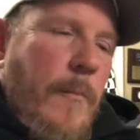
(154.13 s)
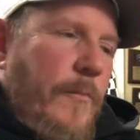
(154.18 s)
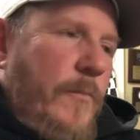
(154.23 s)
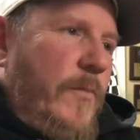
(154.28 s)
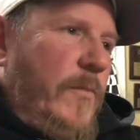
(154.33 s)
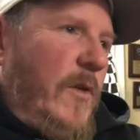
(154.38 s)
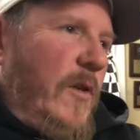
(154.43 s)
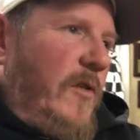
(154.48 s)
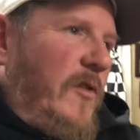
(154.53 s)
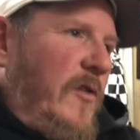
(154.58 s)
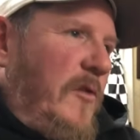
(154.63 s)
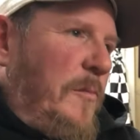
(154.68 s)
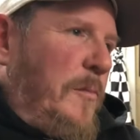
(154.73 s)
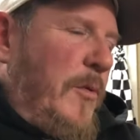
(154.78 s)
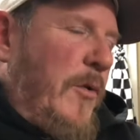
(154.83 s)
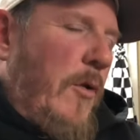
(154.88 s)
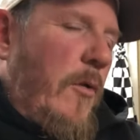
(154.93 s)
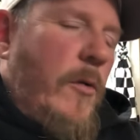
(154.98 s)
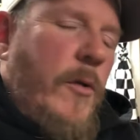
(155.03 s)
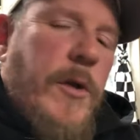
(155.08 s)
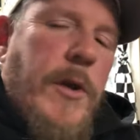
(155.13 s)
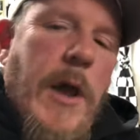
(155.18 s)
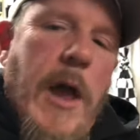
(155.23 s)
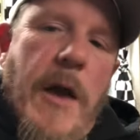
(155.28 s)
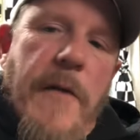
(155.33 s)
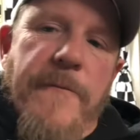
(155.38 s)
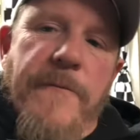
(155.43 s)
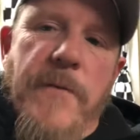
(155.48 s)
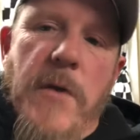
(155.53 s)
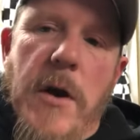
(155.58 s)
This is purely to
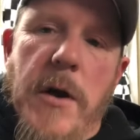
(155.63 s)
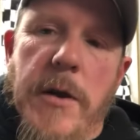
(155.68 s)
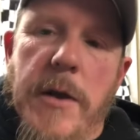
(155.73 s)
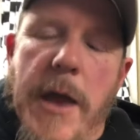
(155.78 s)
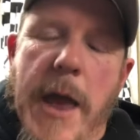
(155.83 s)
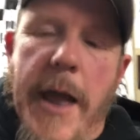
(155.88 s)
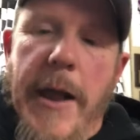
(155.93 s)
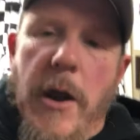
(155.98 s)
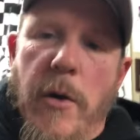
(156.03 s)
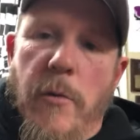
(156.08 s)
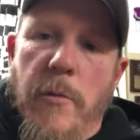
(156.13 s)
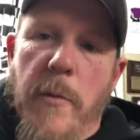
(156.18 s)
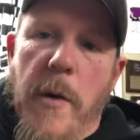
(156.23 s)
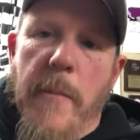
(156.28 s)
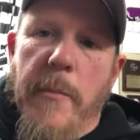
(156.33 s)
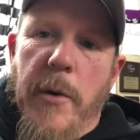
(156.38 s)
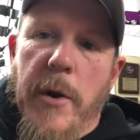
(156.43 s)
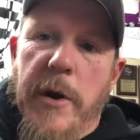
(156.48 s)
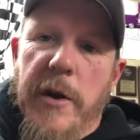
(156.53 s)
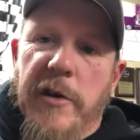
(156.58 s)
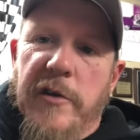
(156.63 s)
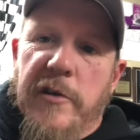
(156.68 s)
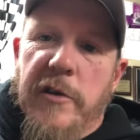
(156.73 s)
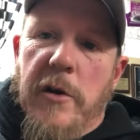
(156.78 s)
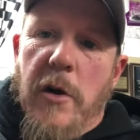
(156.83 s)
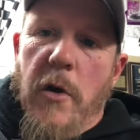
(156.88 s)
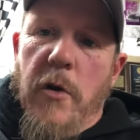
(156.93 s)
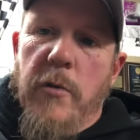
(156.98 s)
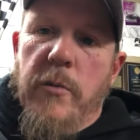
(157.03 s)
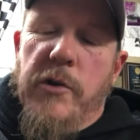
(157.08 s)
have fun, hang out with my buddies,
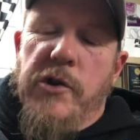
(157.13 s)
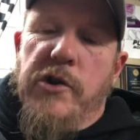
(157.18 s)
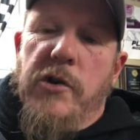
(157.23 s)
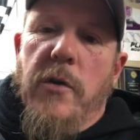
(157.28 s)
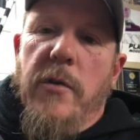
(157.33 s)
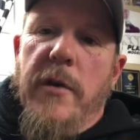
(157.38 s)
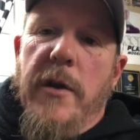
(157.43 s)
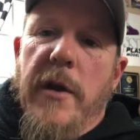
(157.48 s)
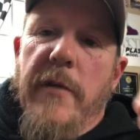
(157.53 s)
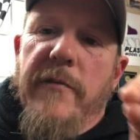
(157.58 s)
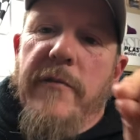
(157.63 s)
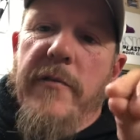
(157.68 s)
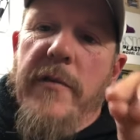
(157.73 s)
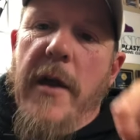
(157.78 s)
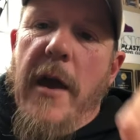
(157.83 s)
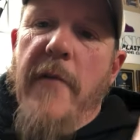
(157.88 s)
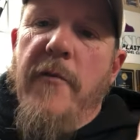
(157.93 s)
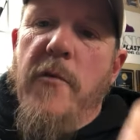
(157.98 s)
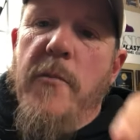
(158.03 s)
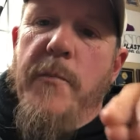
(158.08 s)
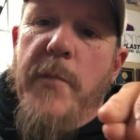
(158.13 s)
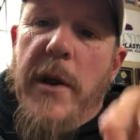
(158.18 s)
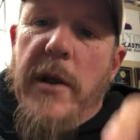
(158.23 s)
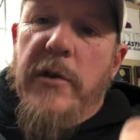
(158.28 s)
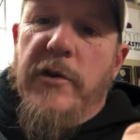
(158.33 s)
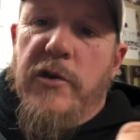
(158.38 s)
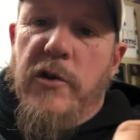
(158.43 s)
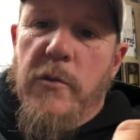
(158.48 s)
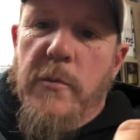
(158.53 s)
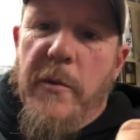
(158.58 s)
go to a show that I've never
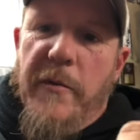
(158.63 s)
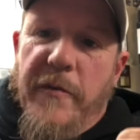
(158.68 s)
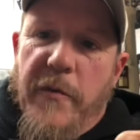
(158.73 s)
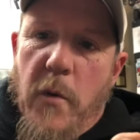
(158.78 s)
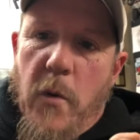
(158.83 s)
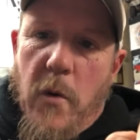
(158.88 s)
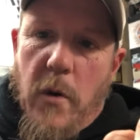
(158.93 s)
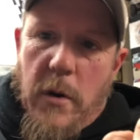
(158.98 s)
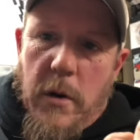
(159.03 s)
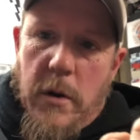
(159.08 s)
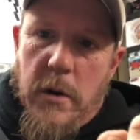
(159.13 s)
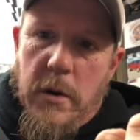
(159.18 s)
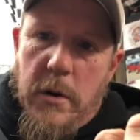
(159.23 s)
been to before.